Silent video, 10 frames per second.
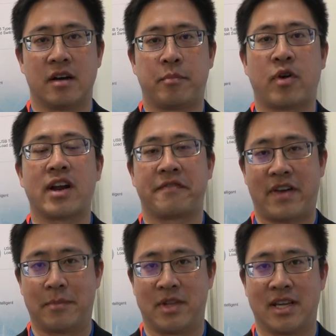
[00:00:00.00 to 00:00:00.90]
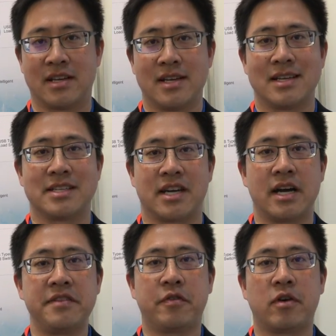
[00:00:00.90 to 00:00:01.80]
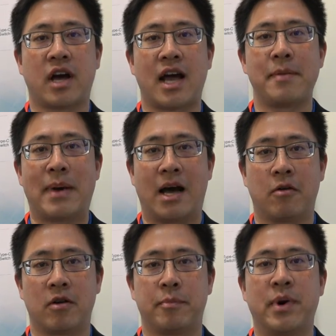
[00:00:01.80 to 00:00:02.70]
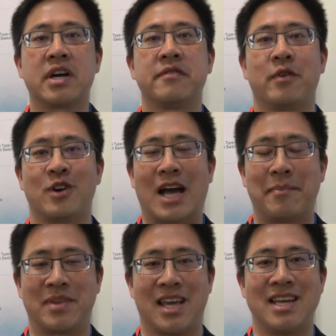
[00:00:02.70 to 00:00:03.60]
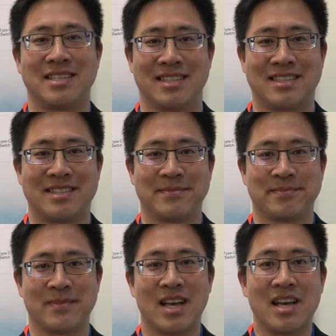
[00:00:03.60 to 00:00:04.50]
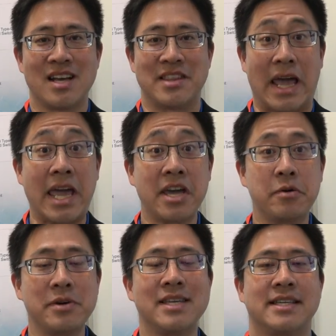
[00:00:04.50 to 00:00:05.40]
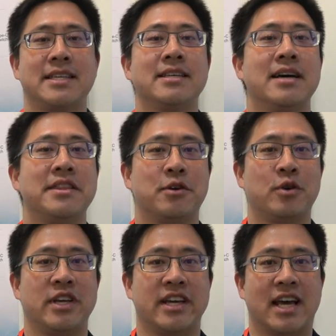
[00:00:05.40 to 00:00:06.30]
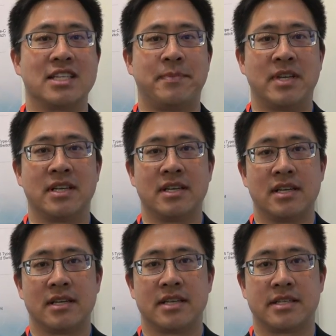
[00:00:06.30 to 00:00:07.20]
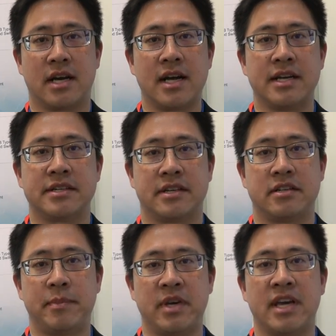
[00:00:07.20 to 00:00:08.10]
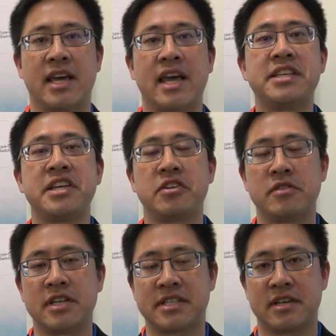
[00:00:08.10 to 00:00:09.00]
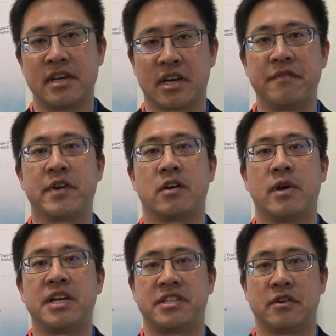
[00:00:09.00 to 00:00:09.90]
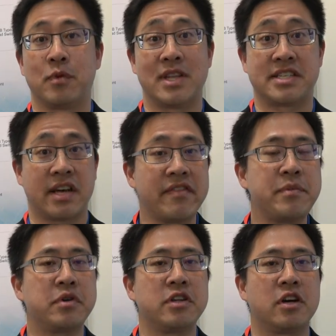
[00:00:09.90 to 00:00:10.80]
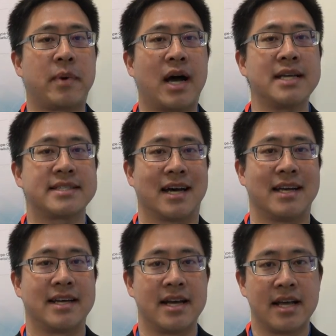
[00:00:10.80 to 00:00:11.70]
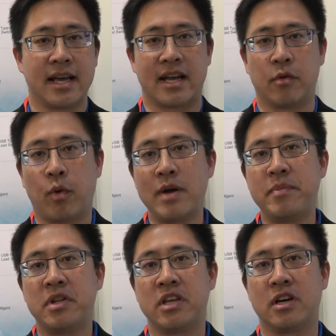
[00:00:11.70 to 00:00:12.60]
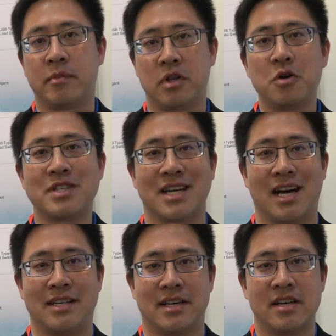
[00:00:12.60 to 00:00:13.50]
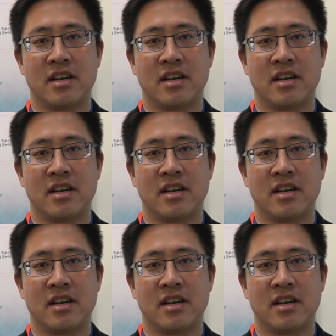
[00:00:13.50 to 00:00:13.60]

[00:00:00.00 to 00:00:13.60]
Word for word: product family, designed for high-power buck converter applications. The AOE 6930 has been designed to be an asynchronous configuration with a 7 milliohm high side and a 1 milliohm low side